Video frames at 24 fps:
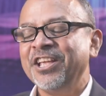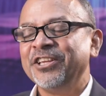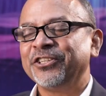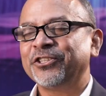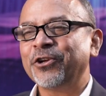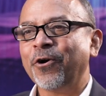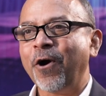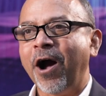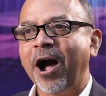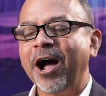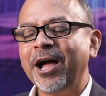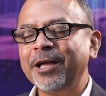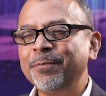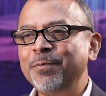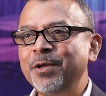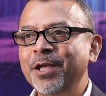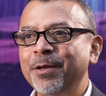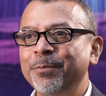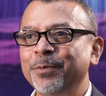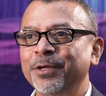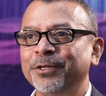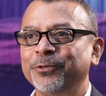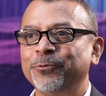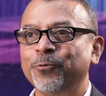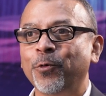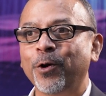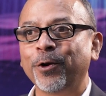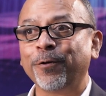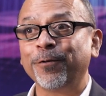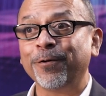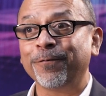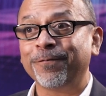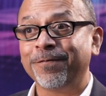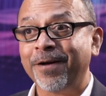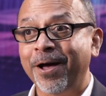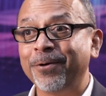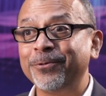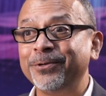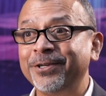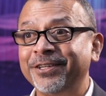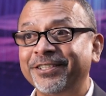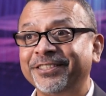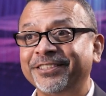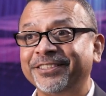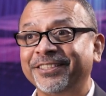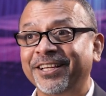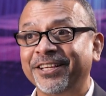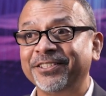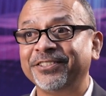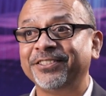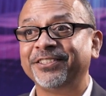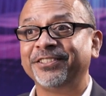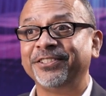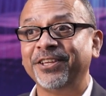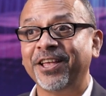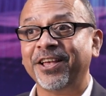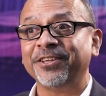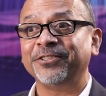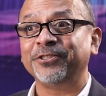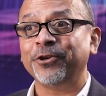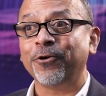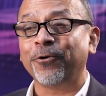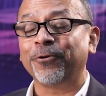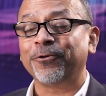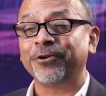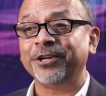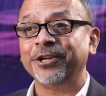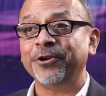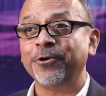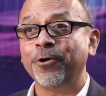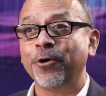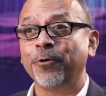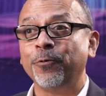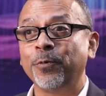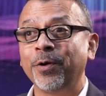So IBM is one of the founders, as you already know.